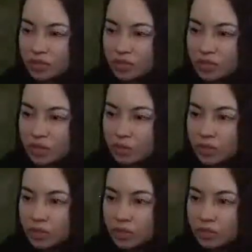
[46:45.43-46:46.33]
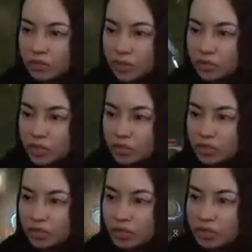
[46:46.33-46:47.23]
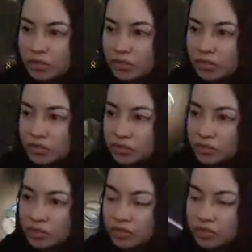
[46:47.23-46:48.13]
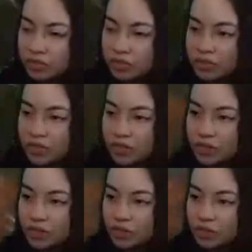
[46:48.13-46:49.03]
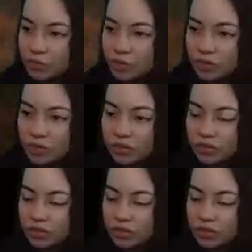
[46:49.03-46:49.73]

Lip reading: Summoners and Frozens. There's the triple.